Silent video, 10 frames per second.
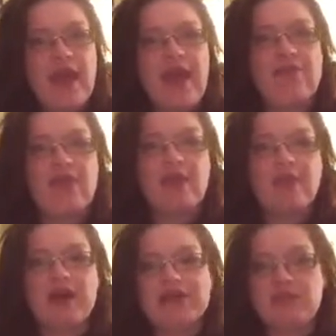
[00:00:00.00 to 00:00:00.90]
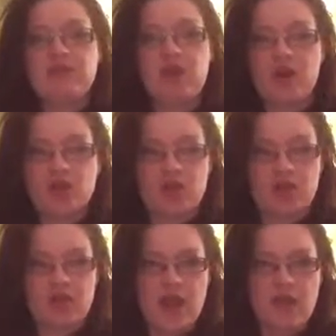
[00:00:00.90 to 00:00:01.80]
and then my TBR
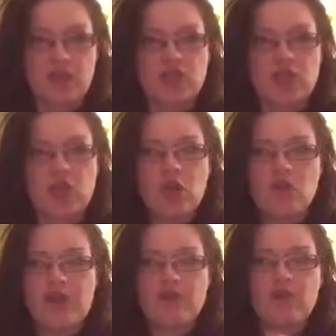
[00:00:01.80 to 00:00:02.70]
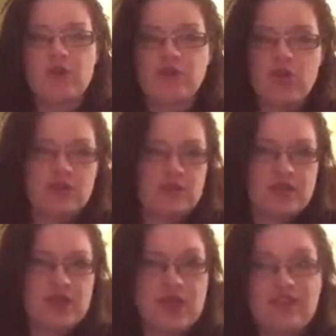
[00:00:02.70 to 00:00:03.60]
Jar Challenge, whatever book falls into that.